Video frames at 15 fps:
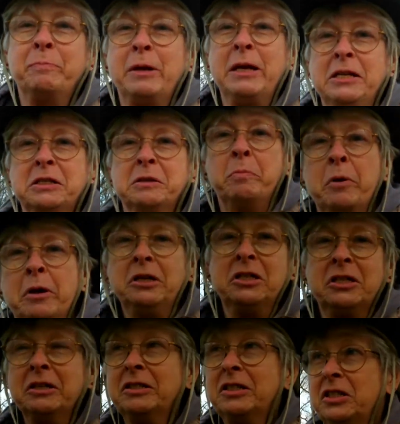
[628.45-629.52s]
piece a bunch
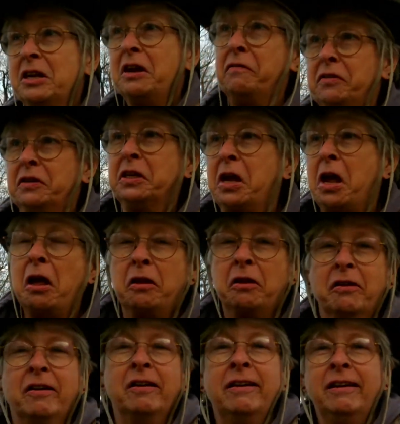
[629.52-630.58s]
of stuff
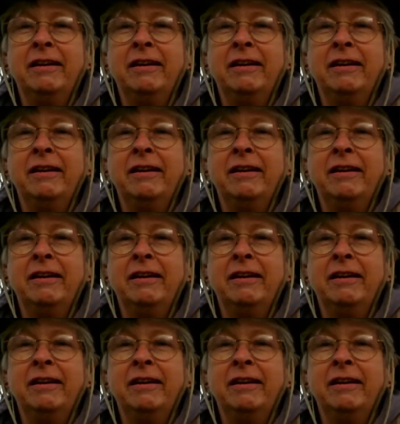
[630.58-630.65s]
together,